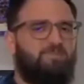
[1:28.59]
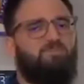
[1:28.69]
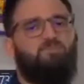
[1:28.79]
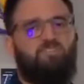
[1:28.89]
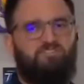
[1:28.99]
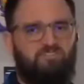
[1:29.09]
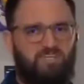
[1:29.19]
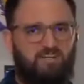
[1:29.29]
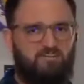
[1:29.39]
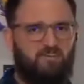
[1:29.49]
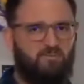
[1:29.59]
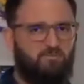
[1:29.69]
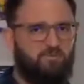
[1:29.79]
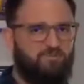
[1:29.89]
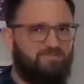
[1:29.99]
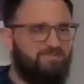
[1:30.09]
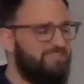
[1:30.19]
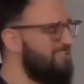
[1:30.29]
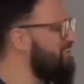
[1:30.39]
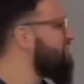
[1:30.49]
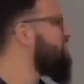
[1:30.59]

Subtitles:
So let's look at another one. This is the